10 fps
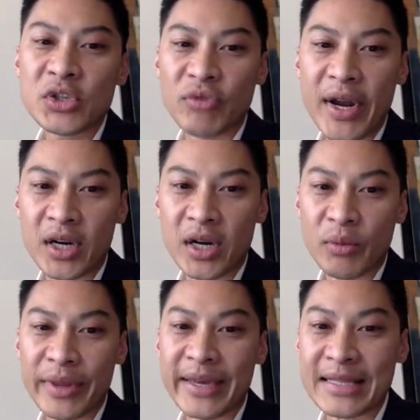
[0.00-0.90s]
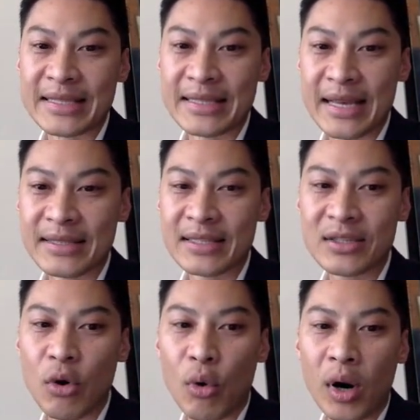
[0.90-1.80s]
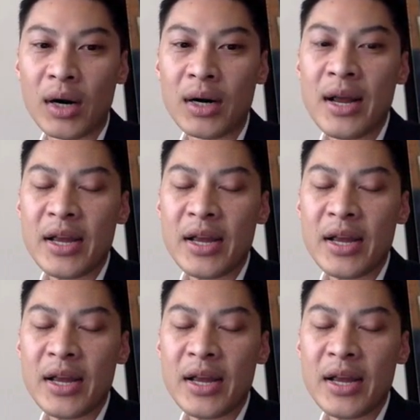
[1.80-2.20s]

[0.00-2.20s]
rater with the consensus score,